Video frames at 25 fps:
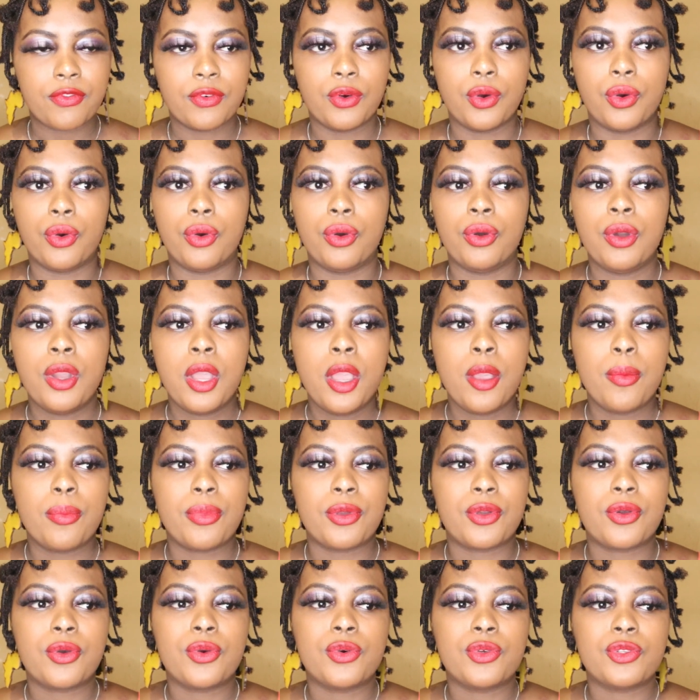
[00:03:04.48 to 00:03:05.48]
for,
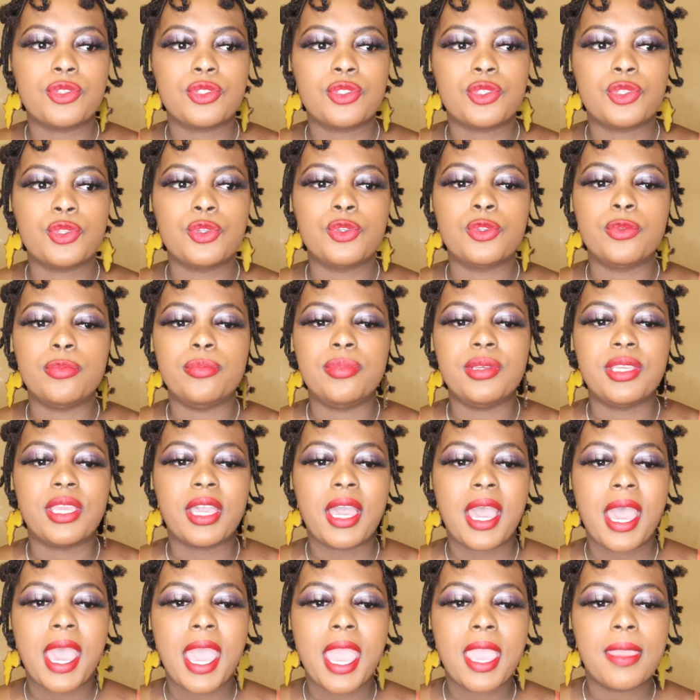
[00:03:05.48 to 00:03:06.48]
because you'd be
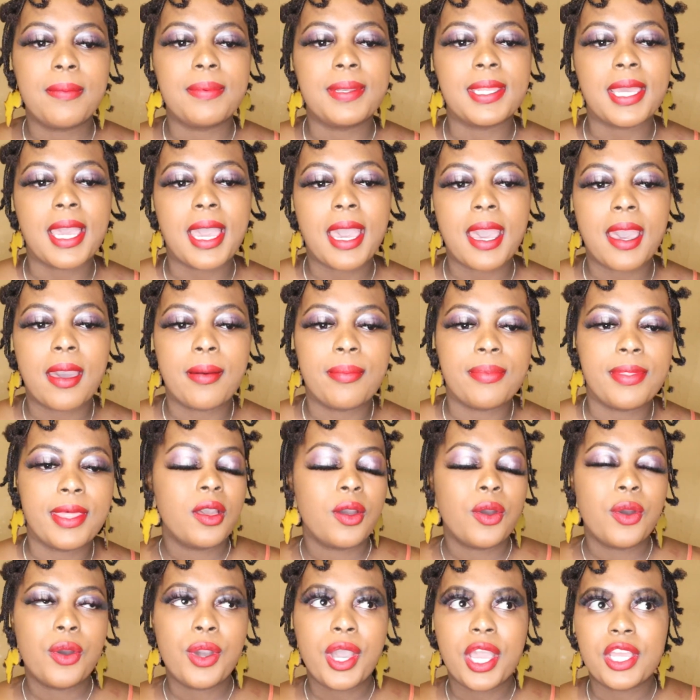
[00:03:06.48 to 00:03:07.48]
hyped up,
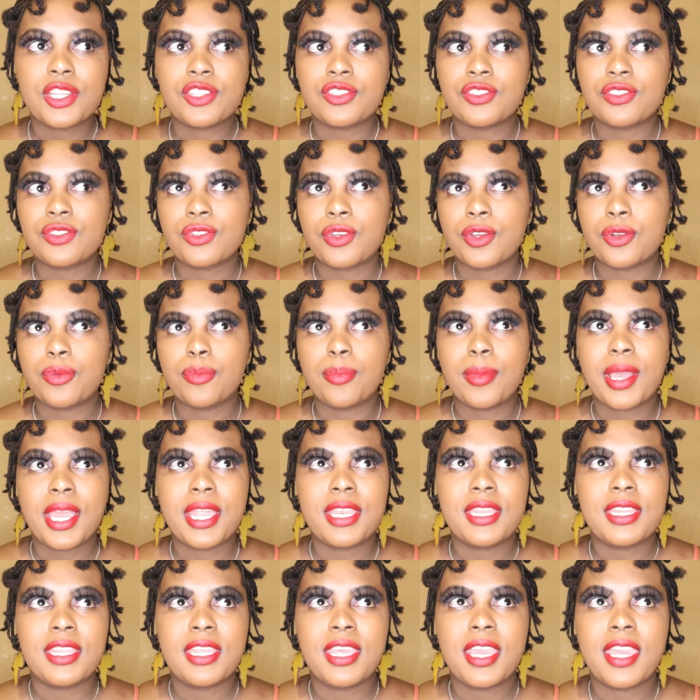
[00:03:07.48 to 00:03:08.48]
oh I just got
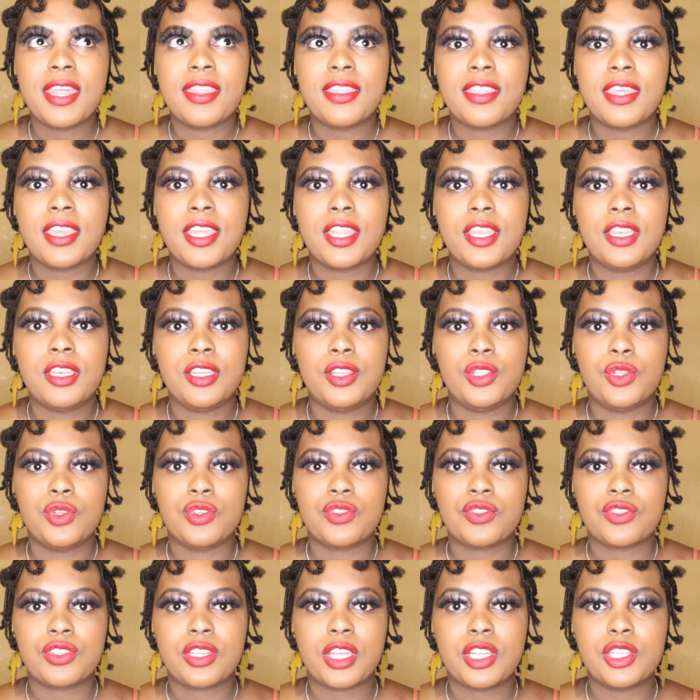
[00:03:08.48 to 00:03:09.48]
money, and then
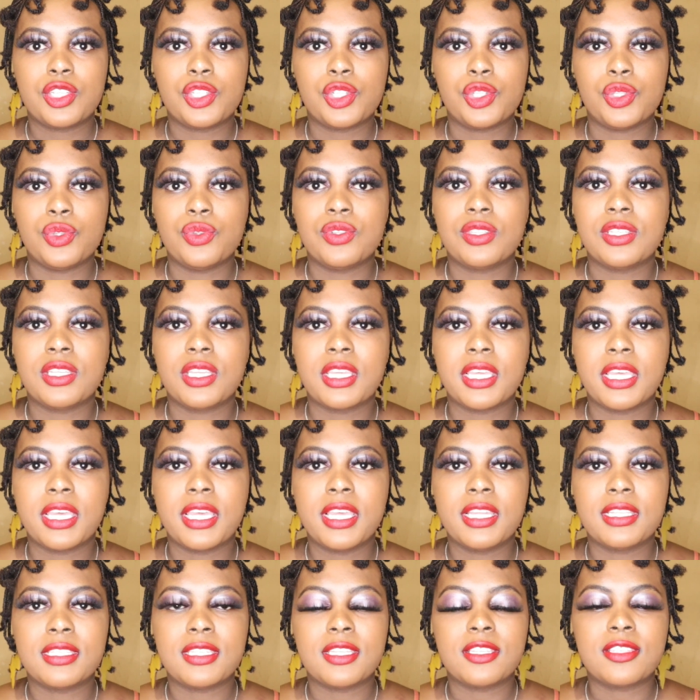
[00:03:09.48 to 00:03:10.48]
you start using
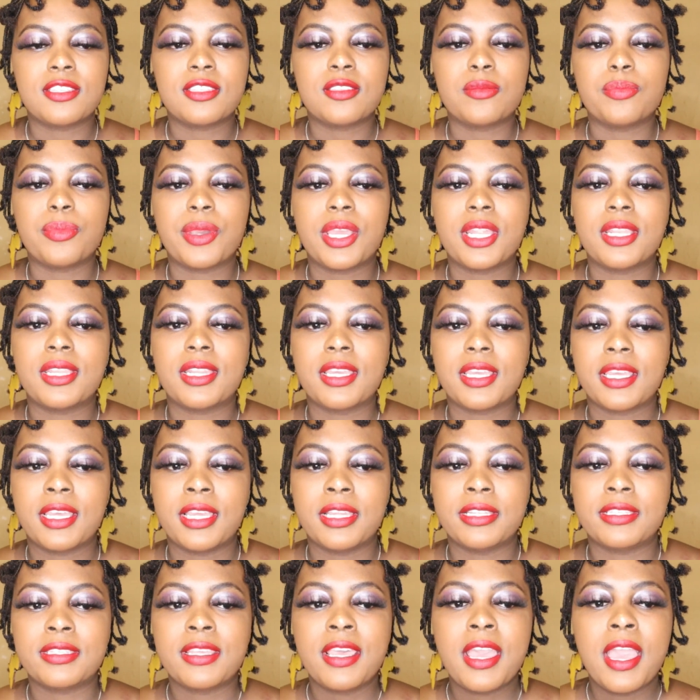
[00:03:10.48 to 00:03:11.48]
it and spending
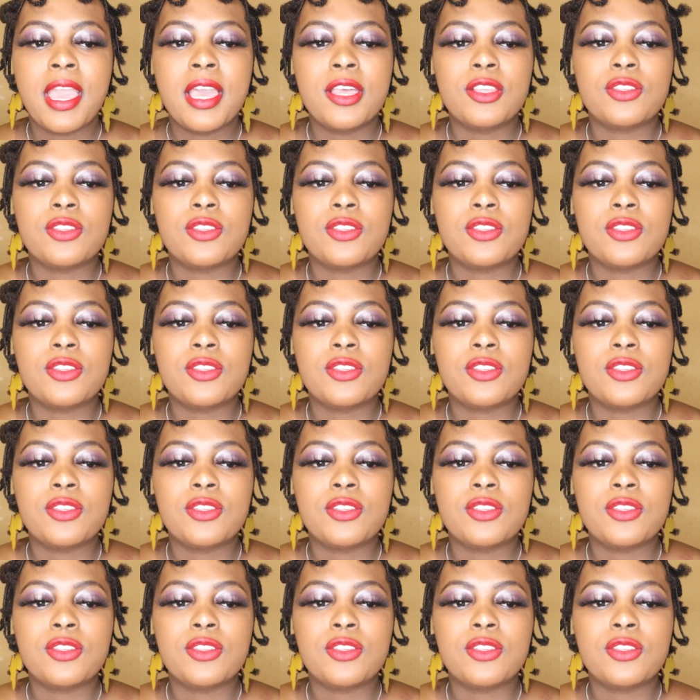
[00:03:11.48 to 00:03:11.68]
it.